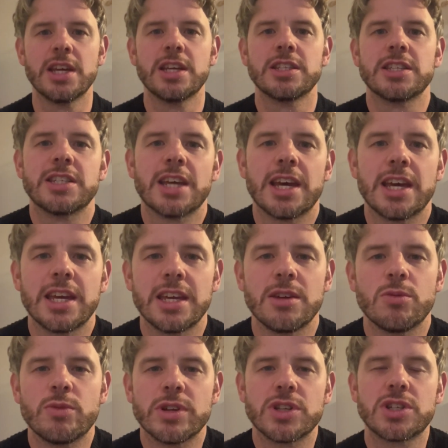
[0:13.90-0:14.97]
today,
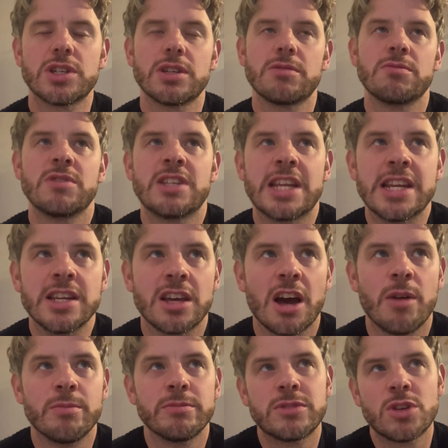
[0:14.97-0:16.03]
which didn't
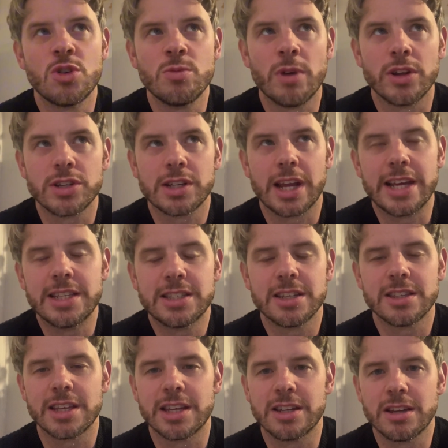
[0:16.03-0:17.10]
come too much later
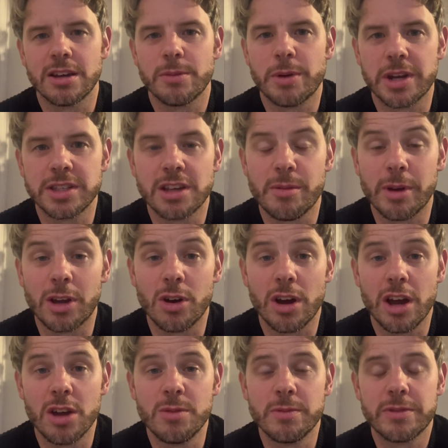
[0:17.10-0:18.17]
than by the time I got
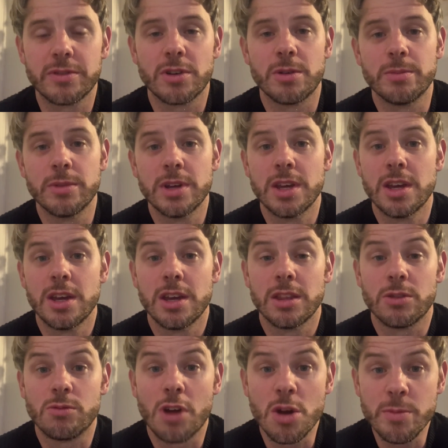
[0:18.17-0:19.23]
home from
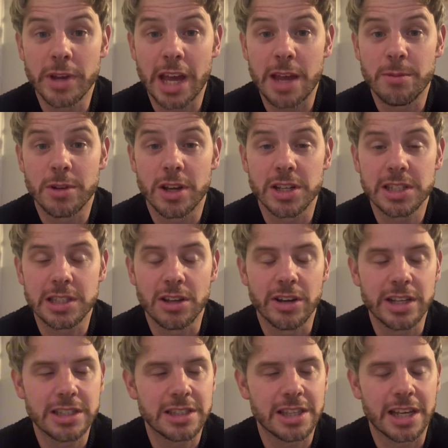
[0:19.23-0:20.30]
the Roma game last
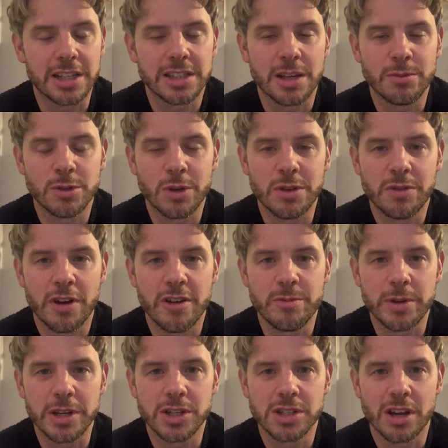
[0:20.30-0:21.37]
night. Thanks, M25
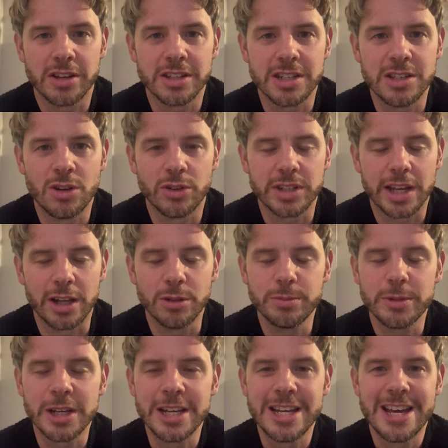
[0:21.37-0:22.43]
being shut did not help.
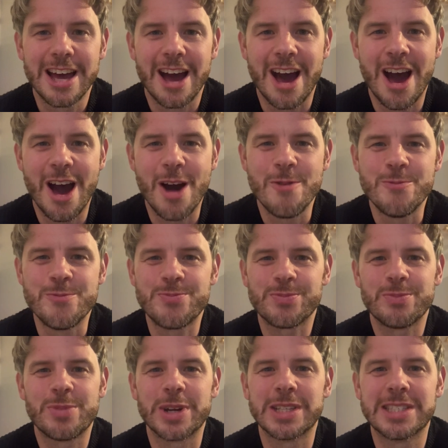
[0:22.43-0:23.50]

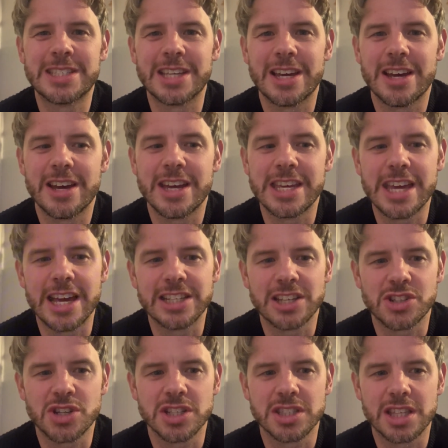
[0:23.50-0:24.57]
But
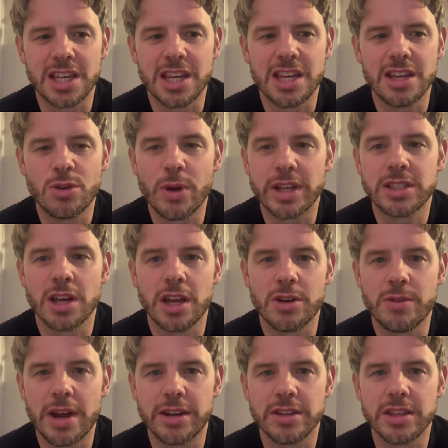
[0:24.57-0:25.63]
such as the quick
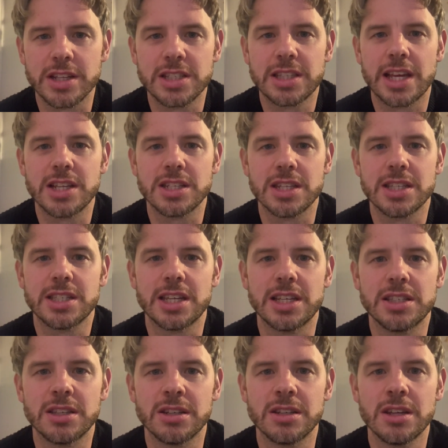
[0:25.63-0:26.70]
turnaround at this stage of the
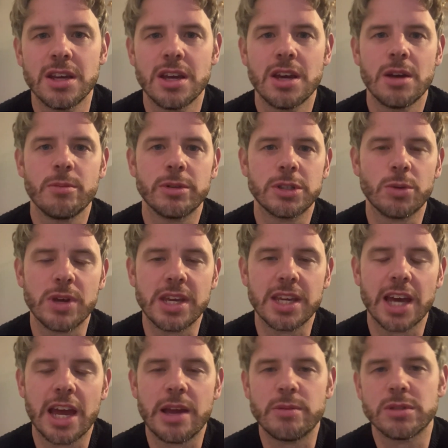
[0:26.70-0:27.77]
season between
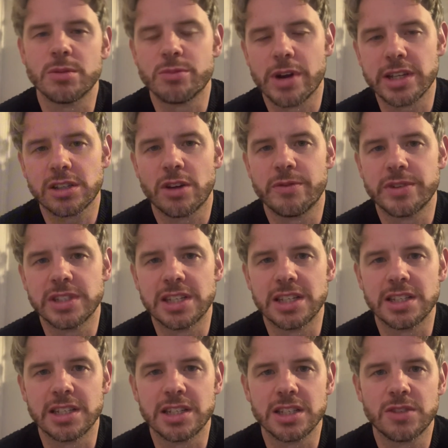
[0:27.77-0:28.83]
games and press
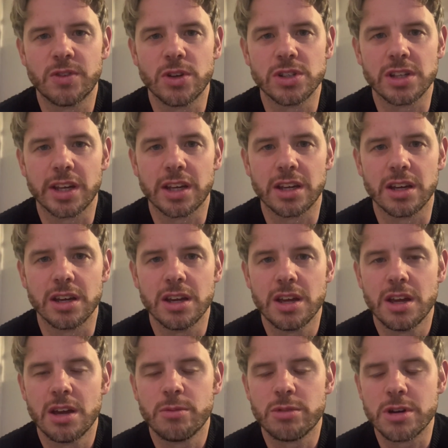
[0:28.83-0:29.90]
conferences, it just feels like a
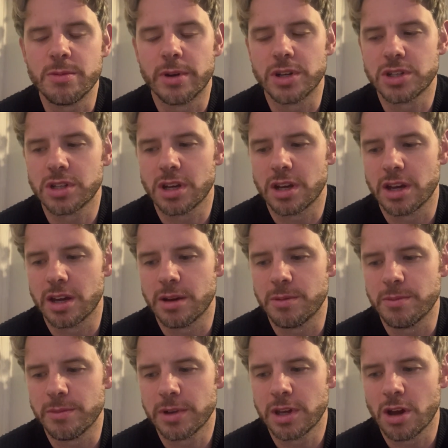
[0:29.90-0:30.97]
pretty much
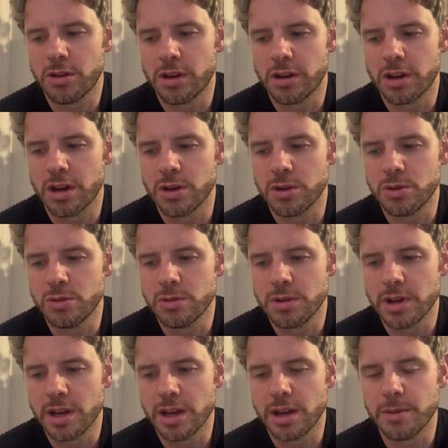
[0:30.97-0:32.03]
go
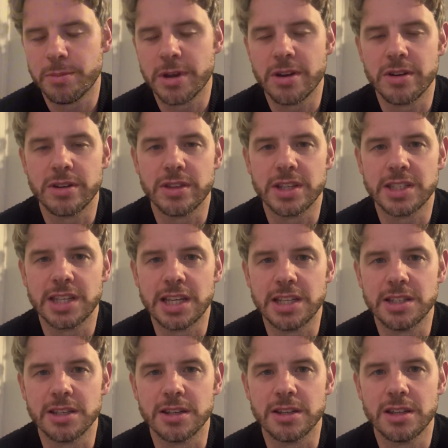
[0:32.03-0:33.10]
period of the
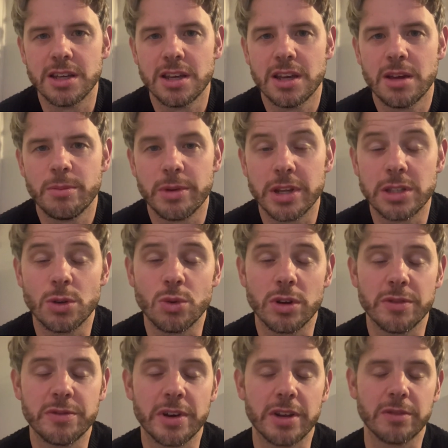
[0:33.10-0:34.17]
season. But it's all
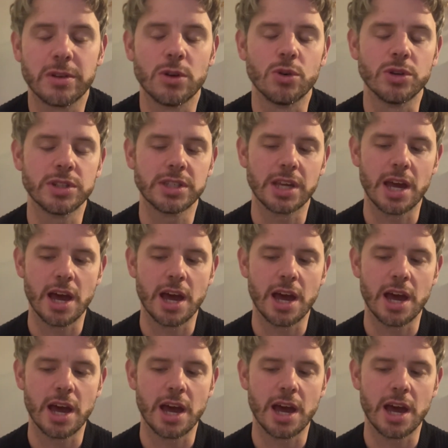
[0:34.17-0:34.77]
good fun, of course.